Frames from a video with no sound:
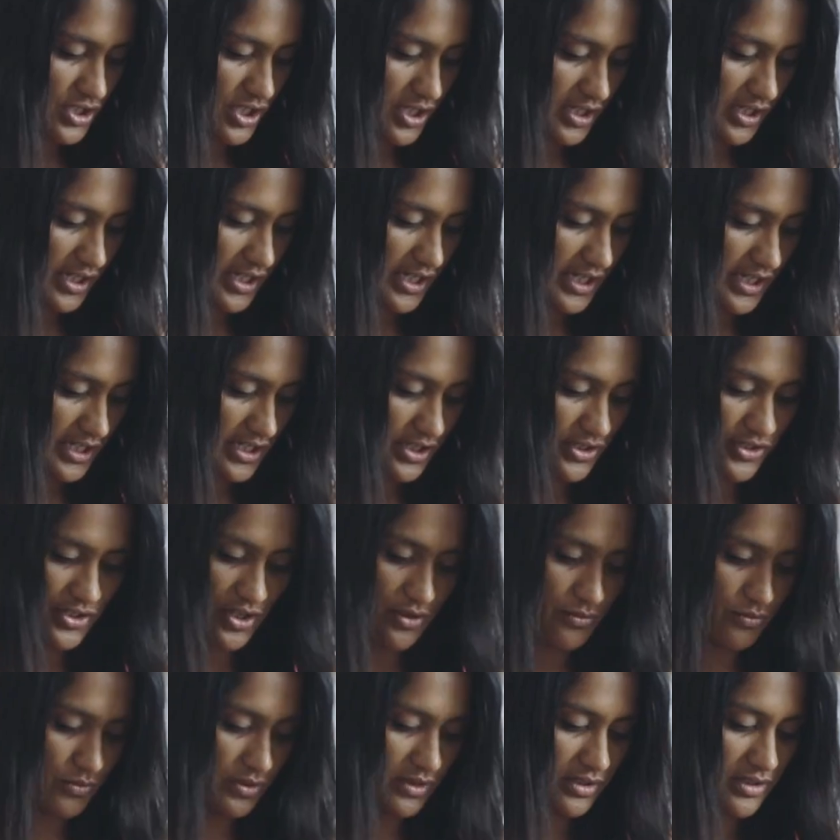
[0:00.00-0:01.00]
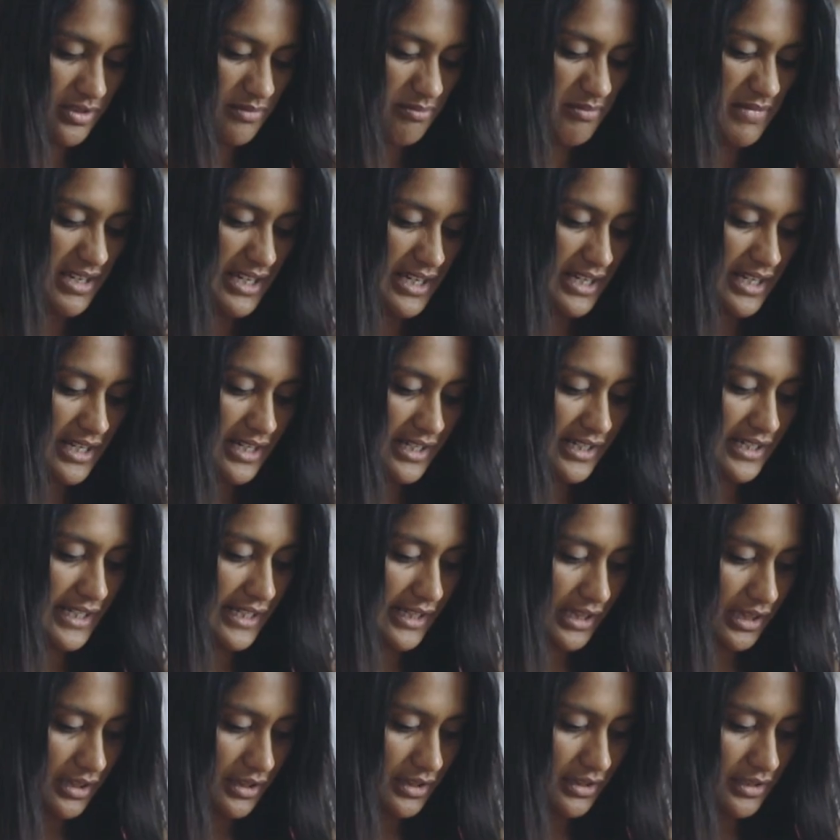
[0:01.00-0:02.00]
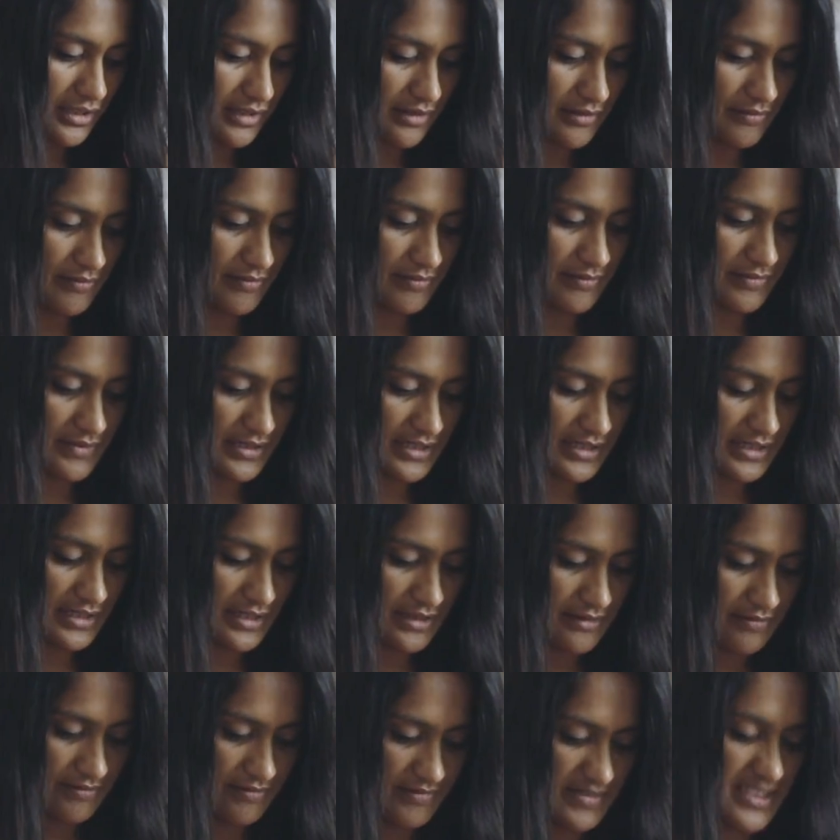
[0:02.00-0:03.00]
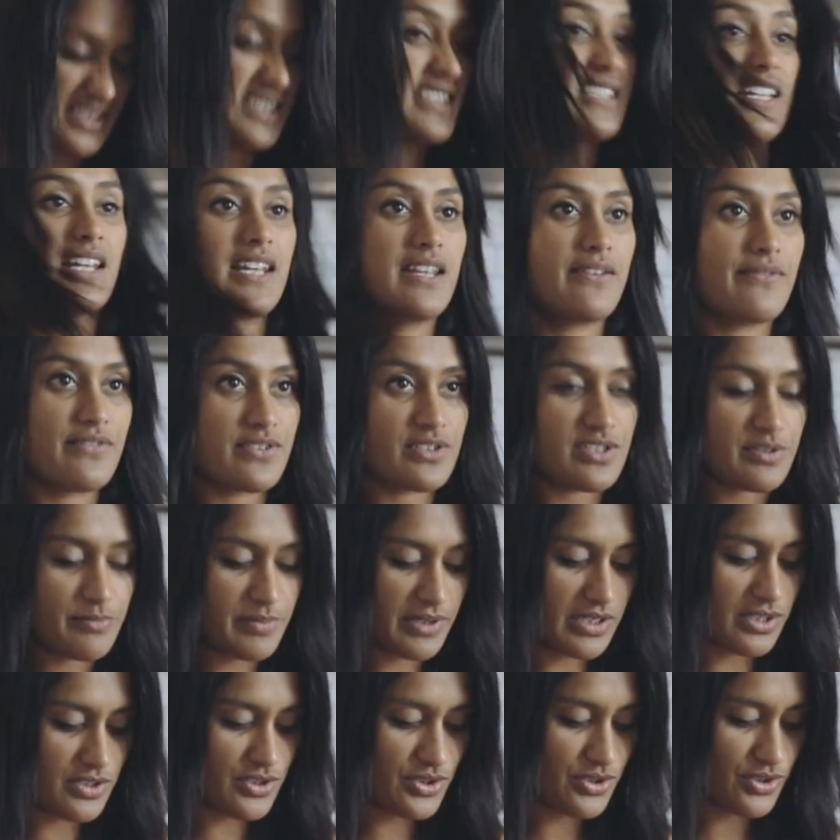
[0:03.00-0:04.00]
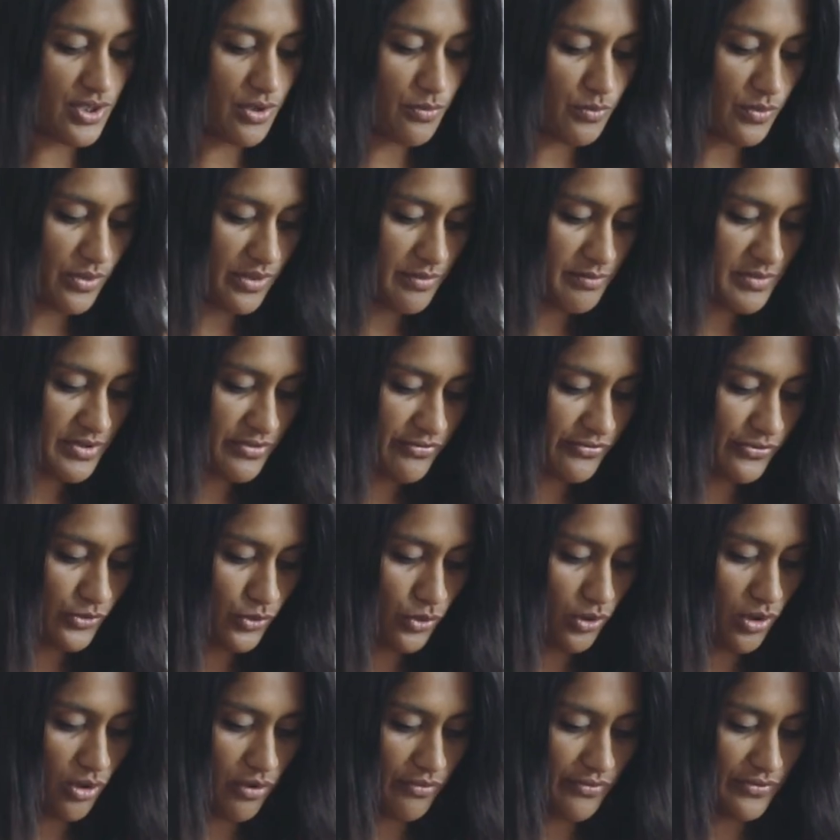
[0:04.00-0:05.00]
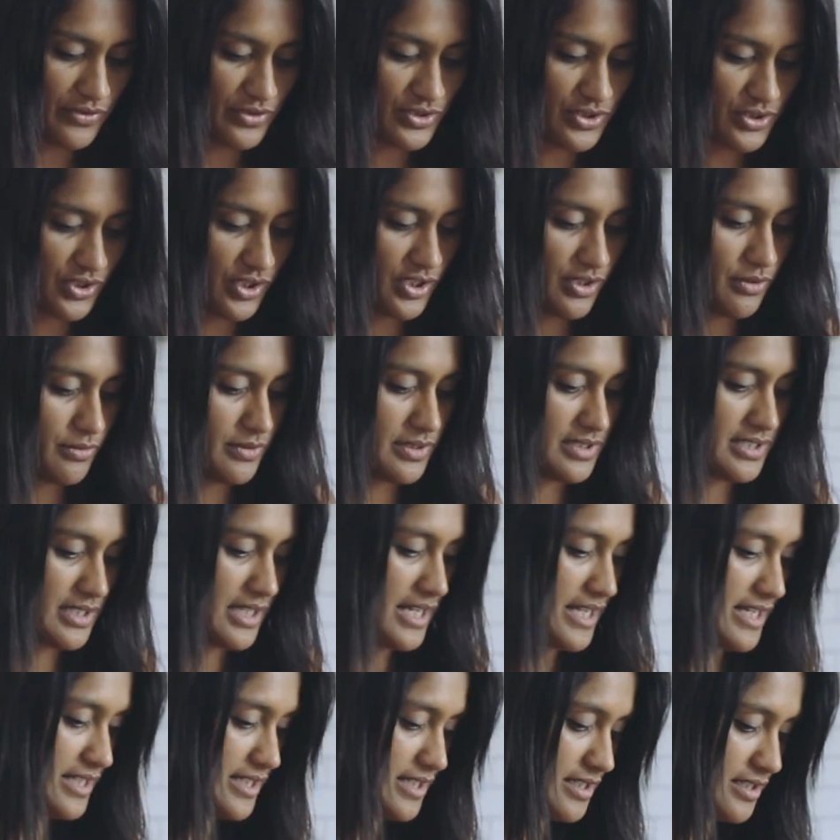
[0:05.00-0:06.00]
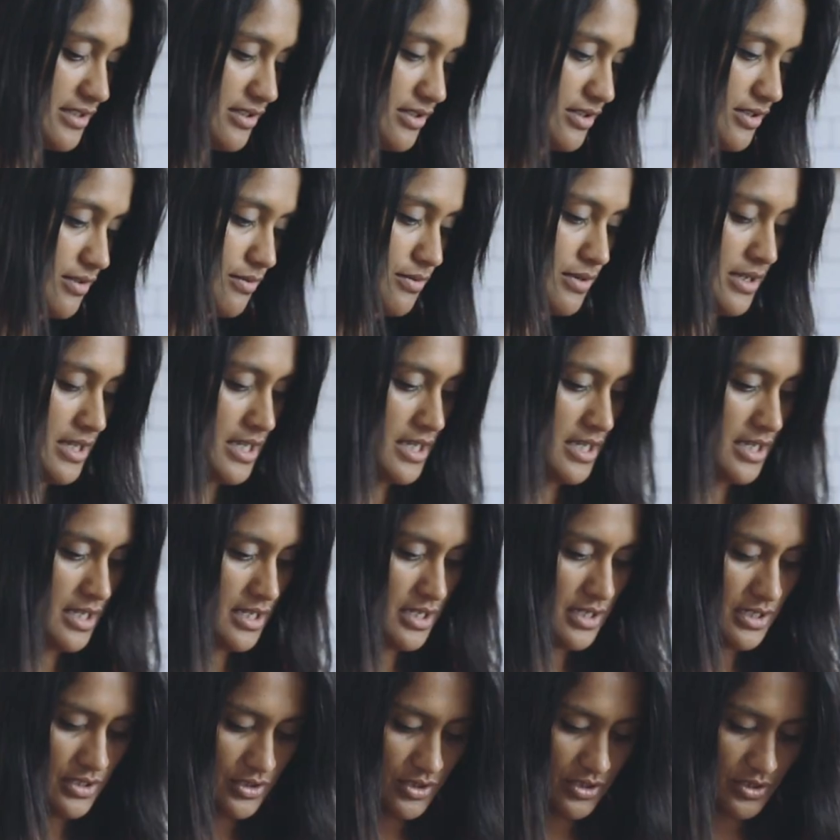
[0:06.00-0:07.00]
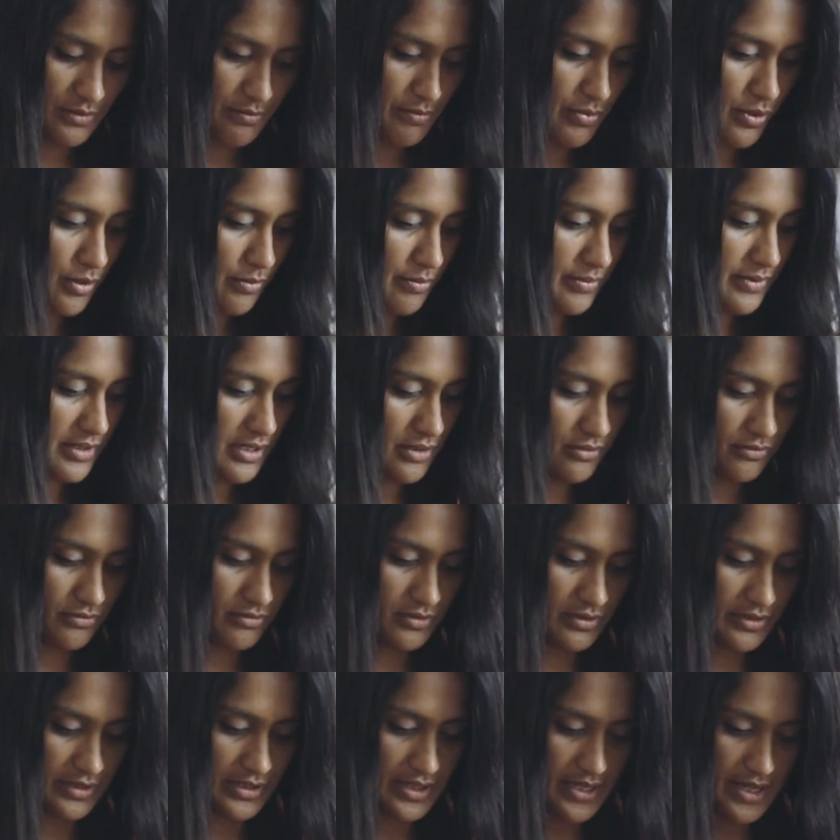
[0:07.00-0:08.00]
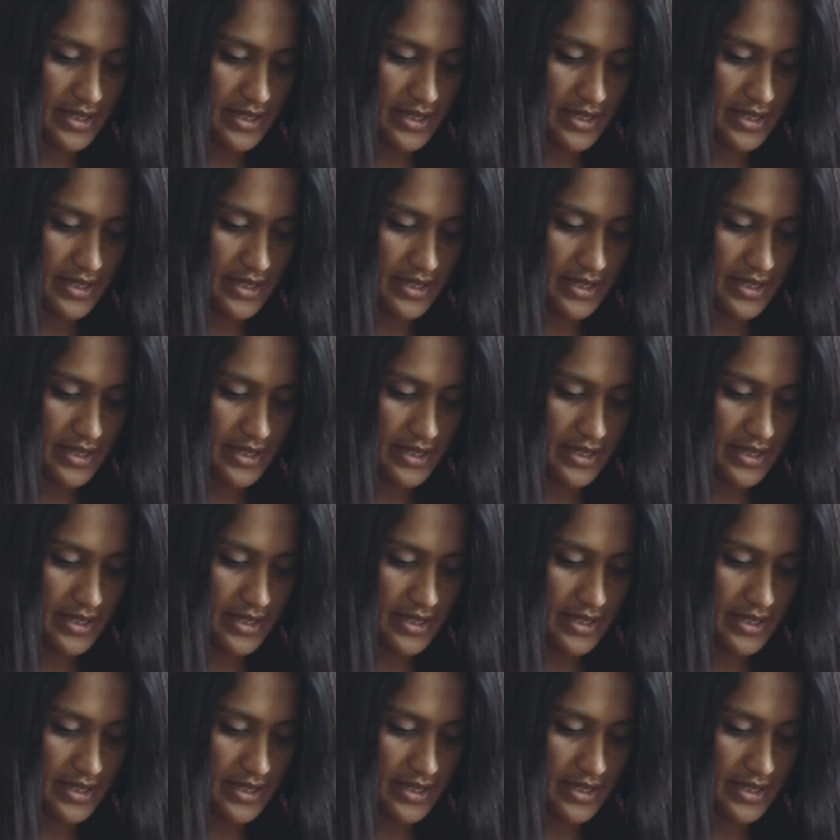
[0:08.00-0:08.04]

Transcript: chunky. You don't want them little slivers because you don't want them to fall off the skewers later. So just pop that all on